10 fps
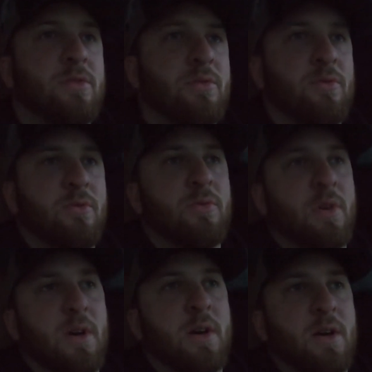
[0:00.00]
to
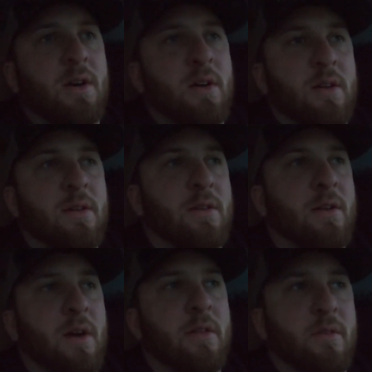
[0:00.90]

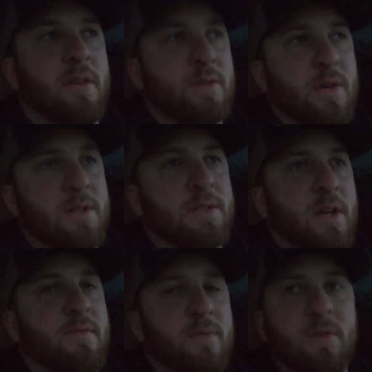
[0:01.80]
other than truck
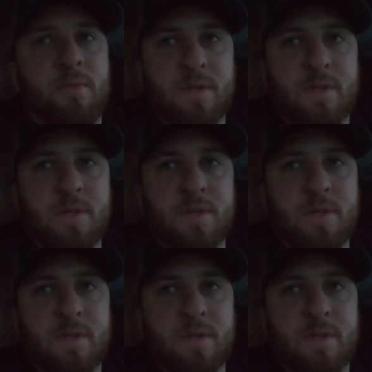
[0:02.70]
stop food,